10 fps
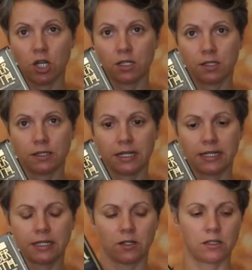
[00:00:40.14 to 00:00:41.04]
chocolate that I
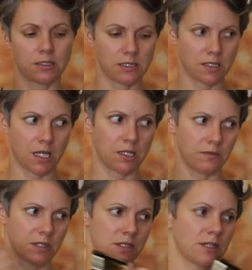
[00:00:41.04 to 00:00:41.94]
get at Aldi's. I
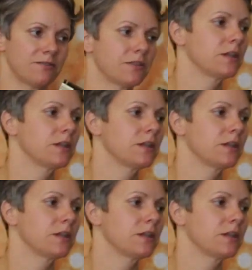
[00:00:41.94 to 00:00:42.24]
love this stuff.